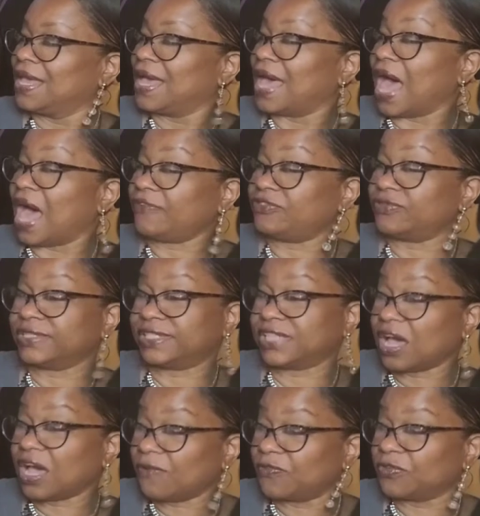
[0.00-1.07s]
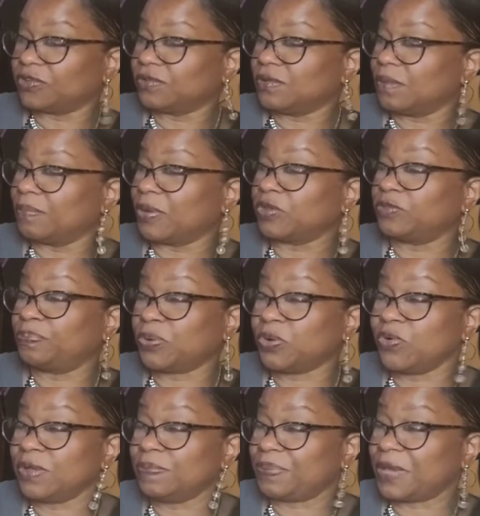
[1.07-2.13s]
After a scuffle, both
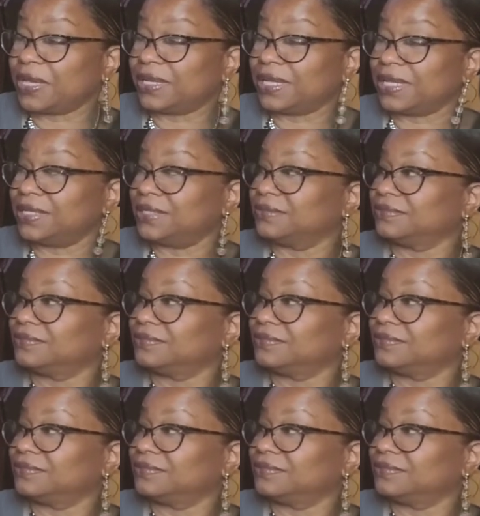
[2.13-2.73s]
Pooh and Piglet,